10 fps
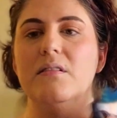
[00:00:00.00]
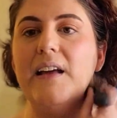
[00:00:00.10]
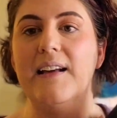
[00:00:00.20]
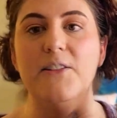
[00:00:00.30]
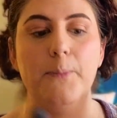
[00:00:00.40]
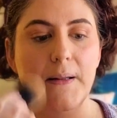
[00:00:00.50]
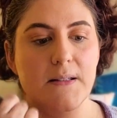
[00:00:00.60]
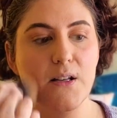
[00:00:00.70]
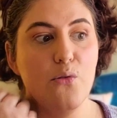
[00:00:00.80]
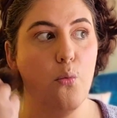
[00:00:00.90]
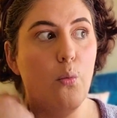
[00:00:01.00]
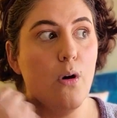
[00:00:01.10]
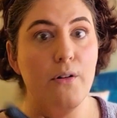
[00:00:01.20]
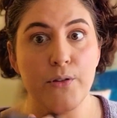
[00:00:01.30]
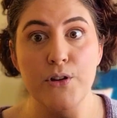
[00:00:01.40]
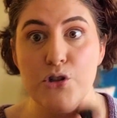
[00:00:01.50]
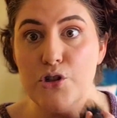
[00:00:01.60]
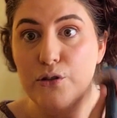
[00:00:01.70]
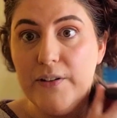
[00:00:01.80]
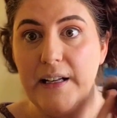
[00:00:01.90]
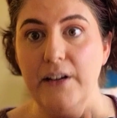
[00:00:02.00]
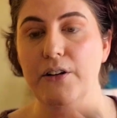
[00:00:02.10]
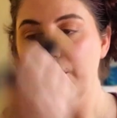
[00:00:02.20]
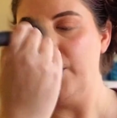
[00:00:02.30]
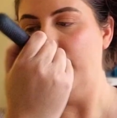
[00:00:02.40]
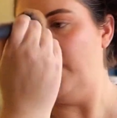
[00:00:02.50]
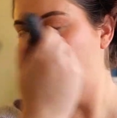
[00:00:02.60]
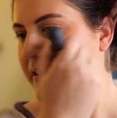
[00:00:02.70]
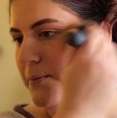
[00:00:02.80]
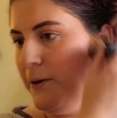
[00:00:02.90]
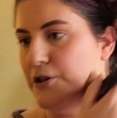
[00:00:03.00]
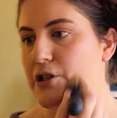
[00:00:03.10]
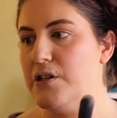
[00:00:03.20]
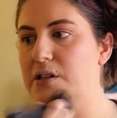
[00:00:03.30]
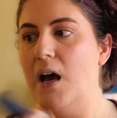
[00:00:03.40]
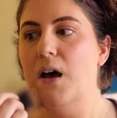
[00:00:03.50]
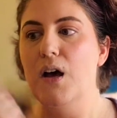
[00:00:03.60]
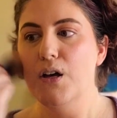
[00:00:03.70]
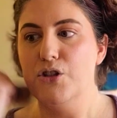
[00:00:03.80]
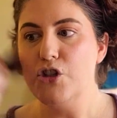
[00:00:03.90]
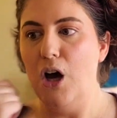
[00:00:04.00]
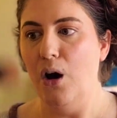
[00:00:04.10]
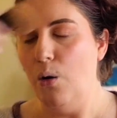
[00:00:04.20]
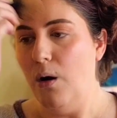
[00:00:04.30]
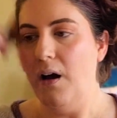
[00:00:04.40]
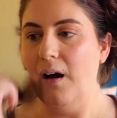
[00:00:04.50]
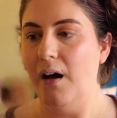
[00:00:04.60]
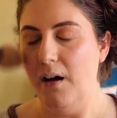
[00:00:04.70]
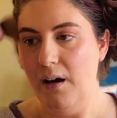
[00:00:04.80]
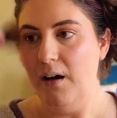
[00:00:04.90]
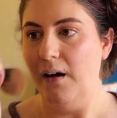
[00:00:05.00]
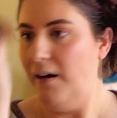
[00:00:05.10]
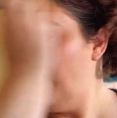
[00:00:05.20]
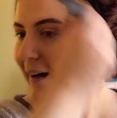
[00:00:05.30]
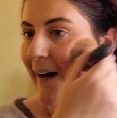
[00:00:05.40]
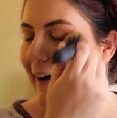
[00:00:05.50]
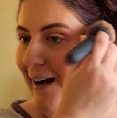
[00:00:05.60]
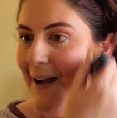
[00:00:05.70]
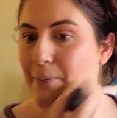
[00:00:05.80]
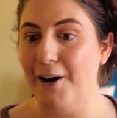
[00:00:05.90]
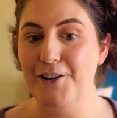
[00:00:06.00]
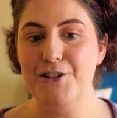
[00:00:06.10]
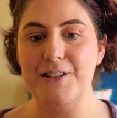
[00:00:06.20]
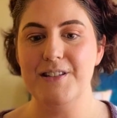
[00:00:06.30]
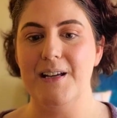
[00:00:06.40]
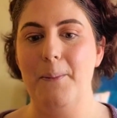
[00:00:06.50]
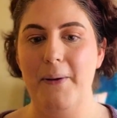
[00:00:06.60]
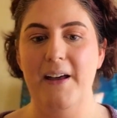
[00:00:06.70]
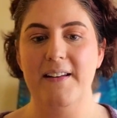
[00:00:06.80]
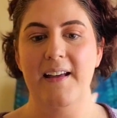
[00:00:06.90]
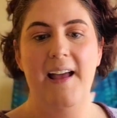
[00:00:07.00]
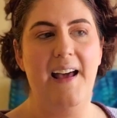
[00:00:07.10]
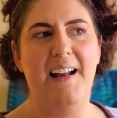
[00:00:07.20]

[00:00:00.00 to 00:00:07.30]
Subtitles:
expensive were the souvenirs, the things to purchase. So I purchased a bit, and